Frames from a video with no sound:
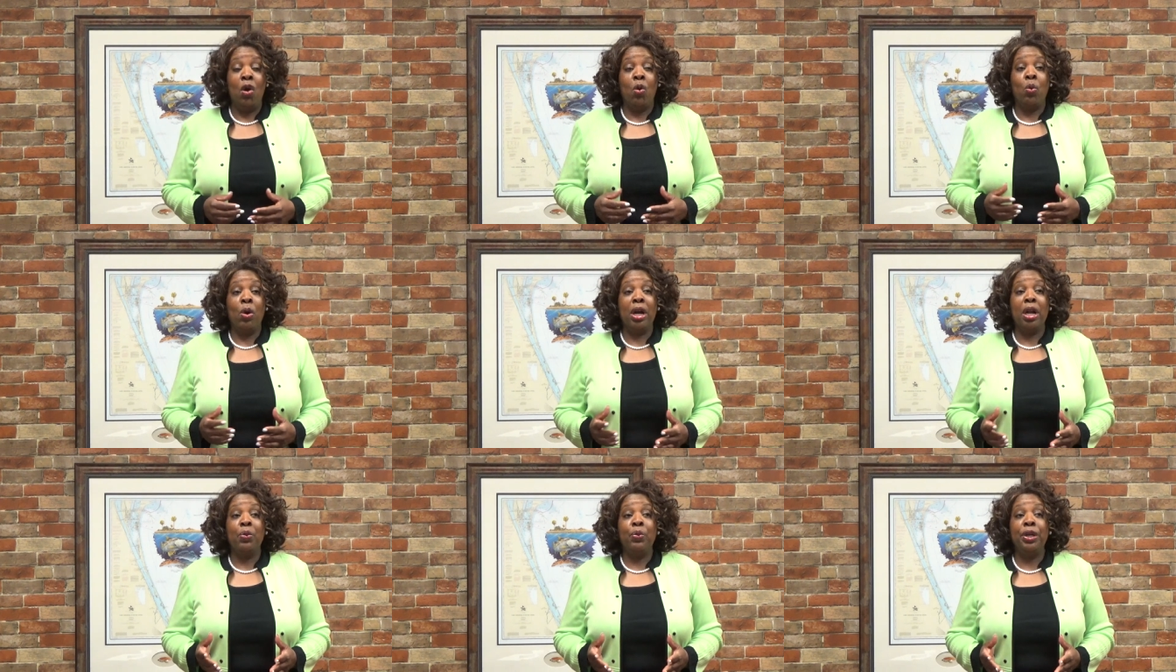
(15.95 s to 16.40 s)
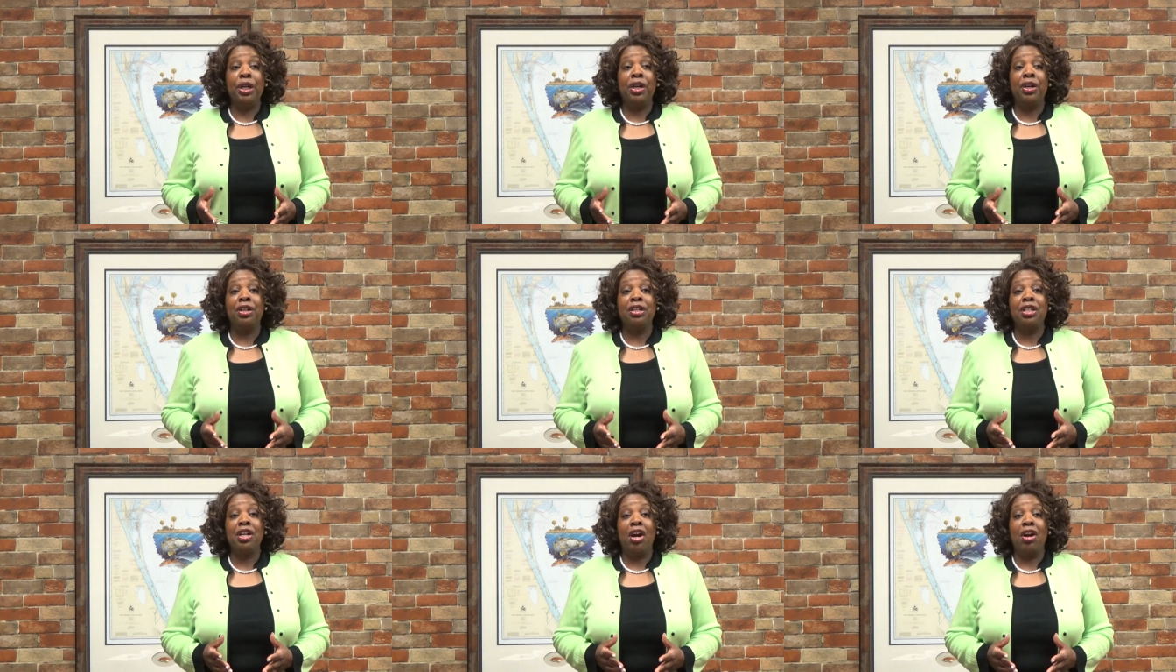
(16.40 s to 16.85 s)
What are we
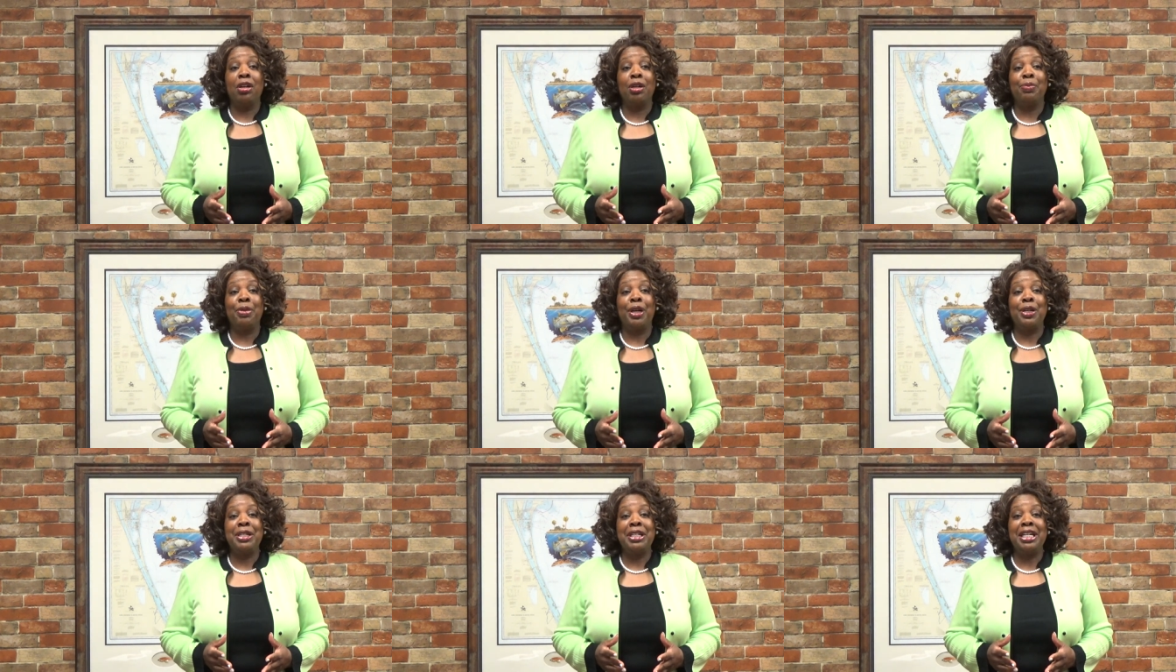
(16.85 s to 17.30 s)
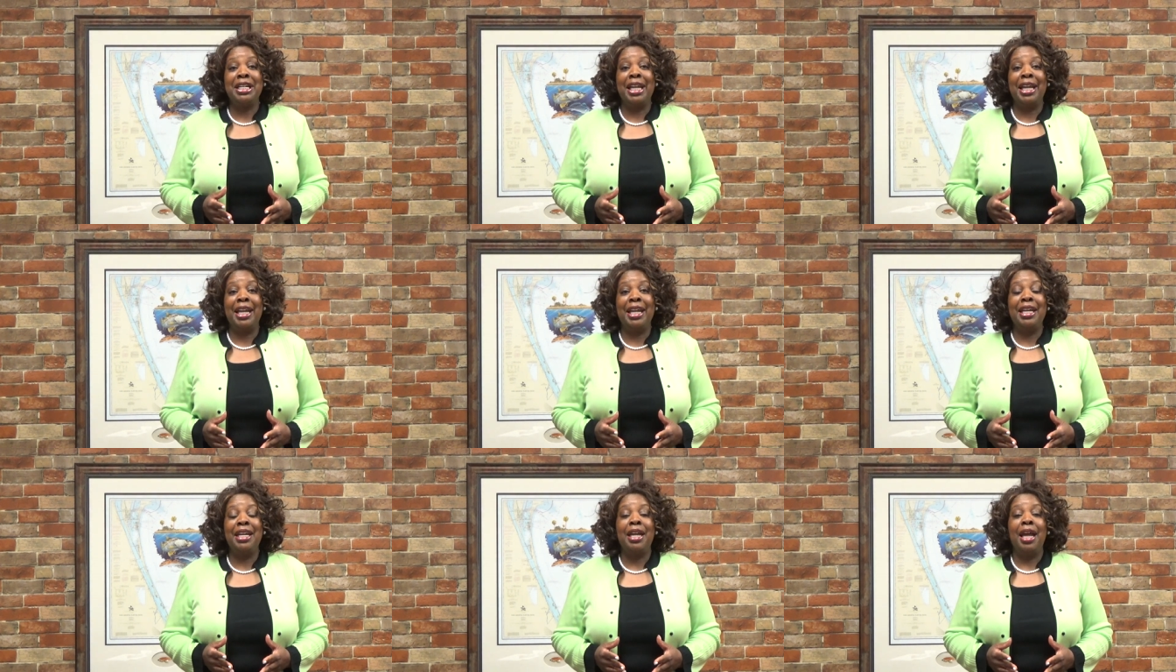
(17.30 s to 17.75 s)
going to talk about
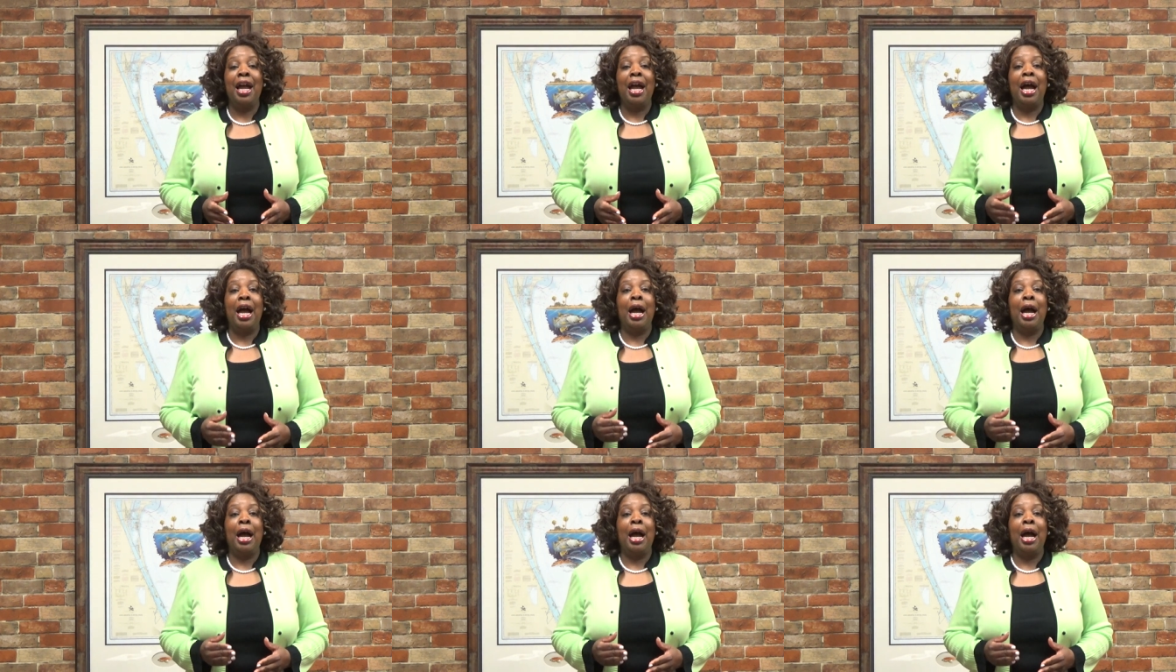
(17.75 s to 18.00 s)
today?